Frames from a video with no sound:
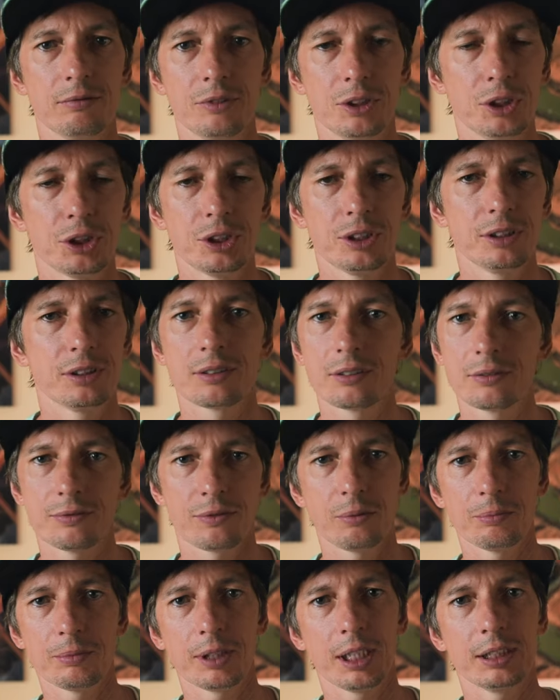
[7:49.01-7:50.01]
dishes
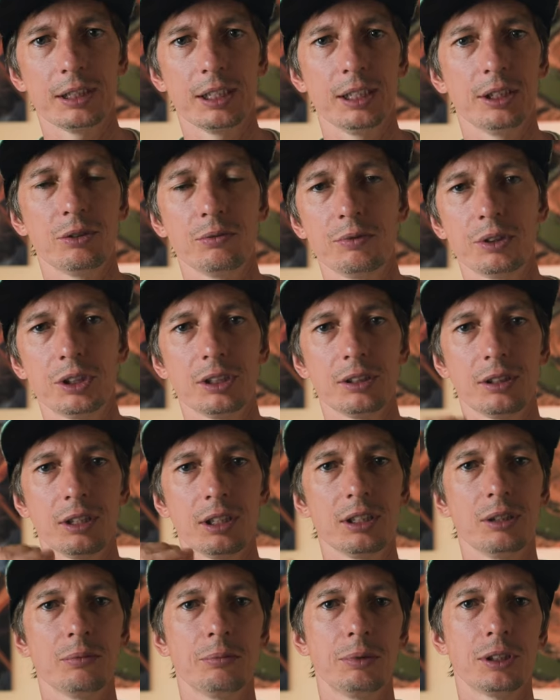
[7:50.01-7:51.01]
from titanium, which is a
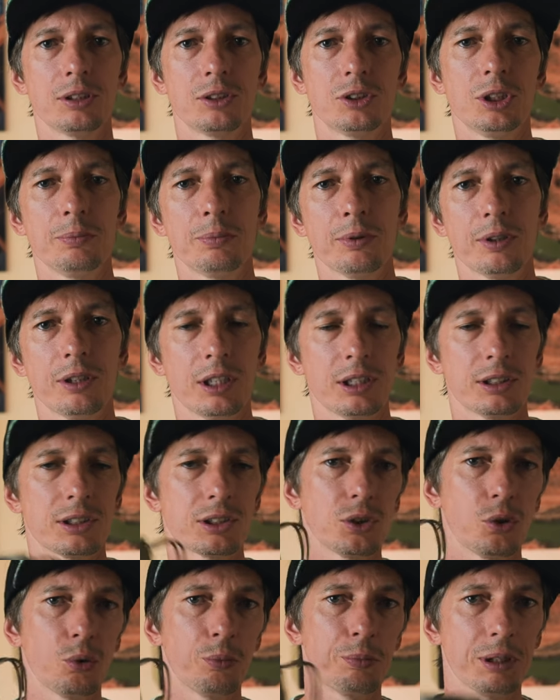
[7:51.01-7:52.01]
little bit cheaper than
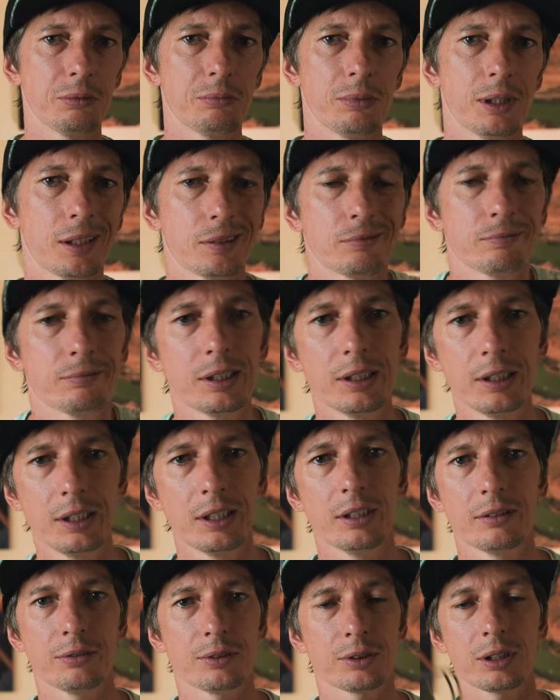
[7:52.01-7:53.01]
Snowpeak, but
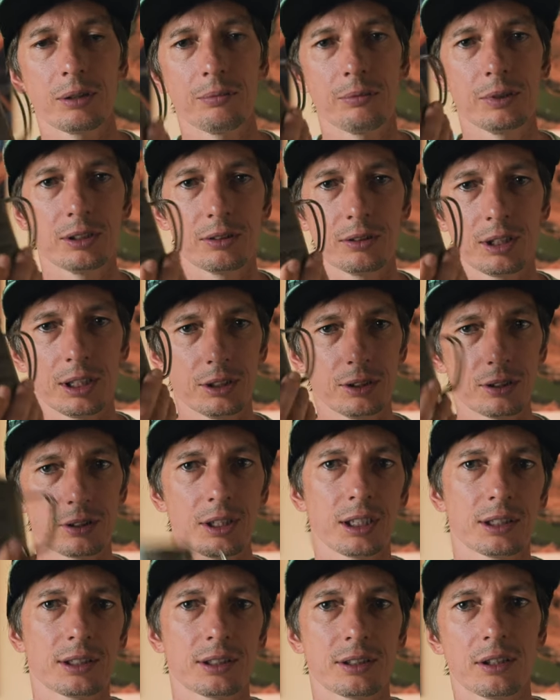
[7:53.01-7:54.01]
for some reason I just
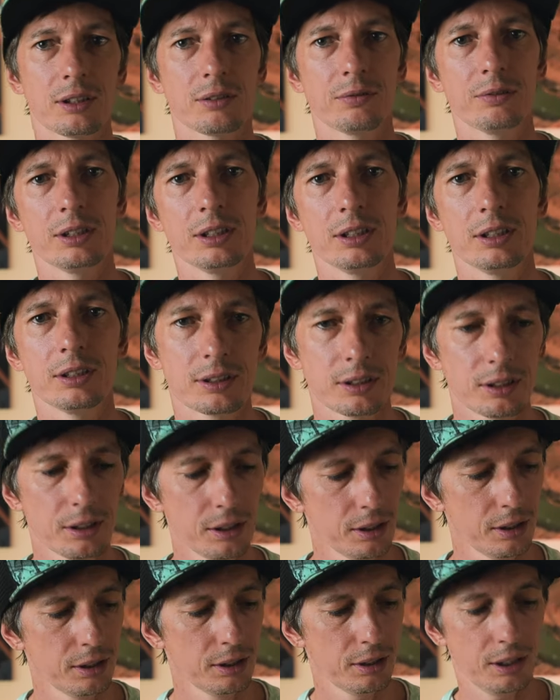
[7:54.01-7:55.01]
got stuck with this.
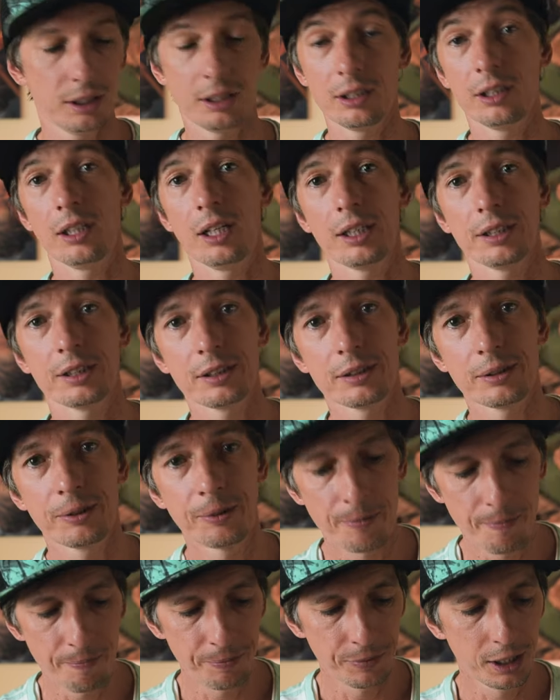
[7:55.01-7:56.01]
I really like it.
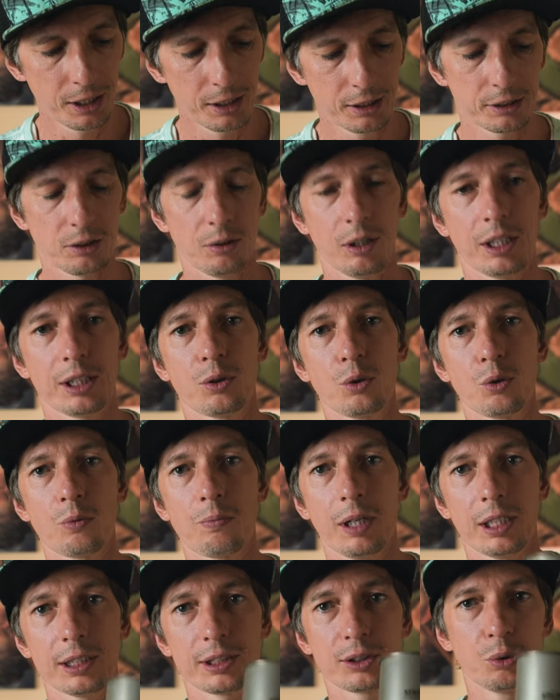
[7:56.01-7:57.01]
So I cook
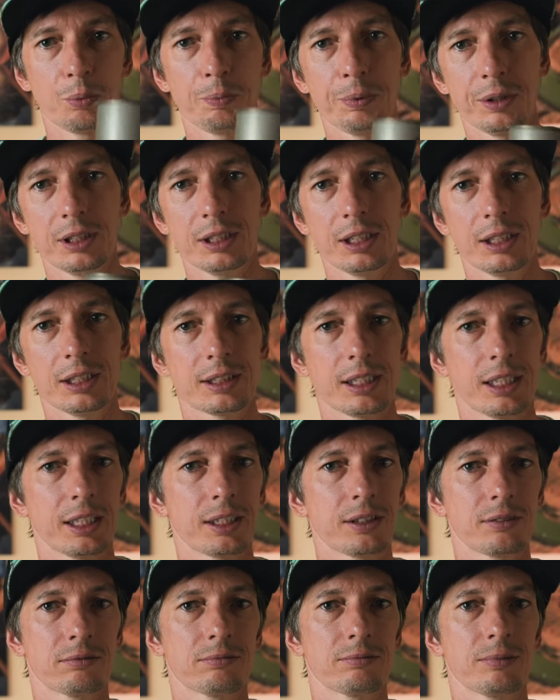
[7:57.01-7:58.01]
my soup in this, I
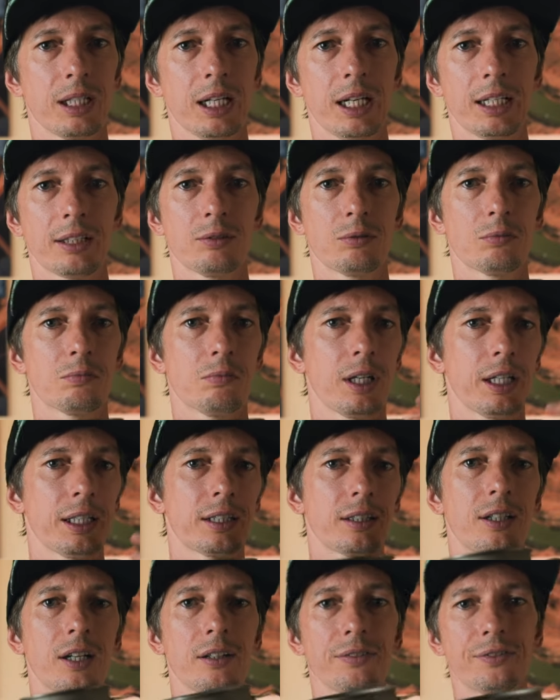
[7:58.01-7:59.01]
cook my
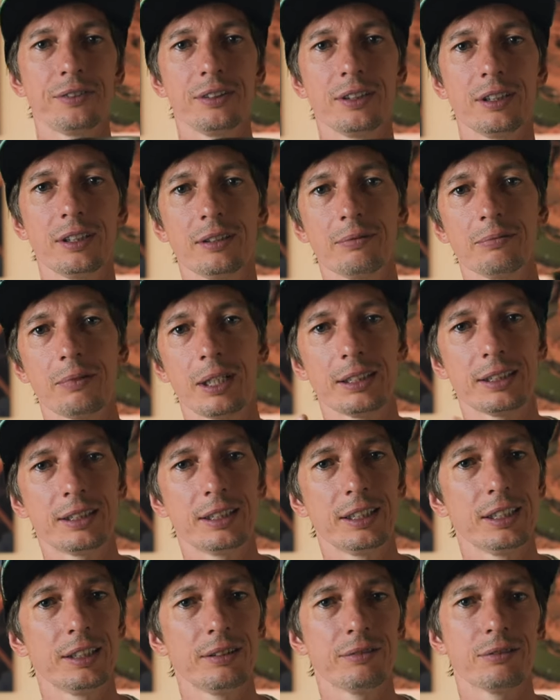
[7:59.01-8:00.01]
coffee, my
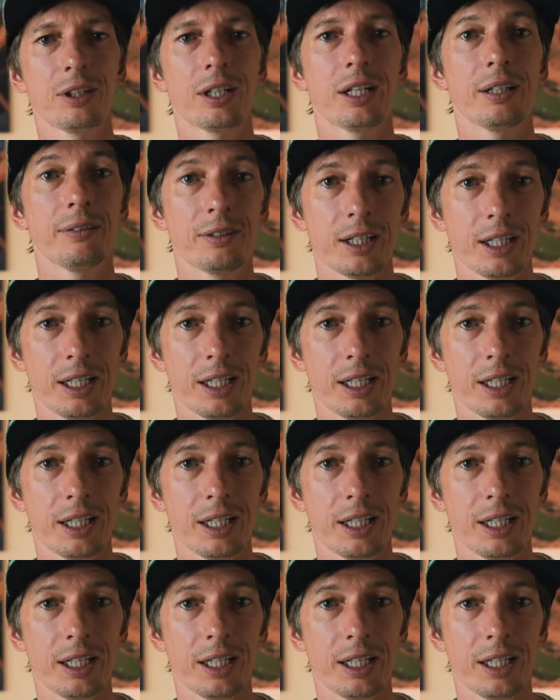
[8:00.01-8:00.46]
tea, whatever